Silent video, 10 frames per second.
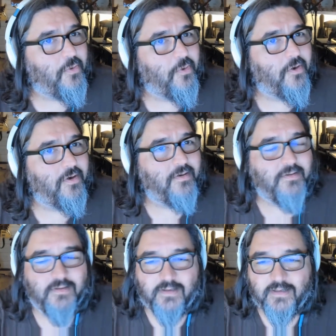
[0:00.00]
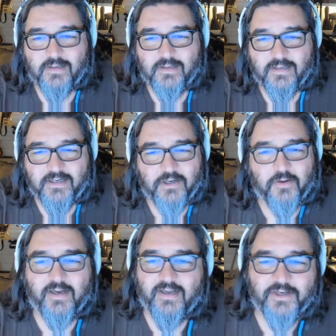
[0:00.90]
or no,
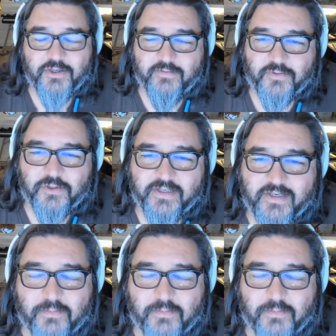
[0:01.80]
I should have looked it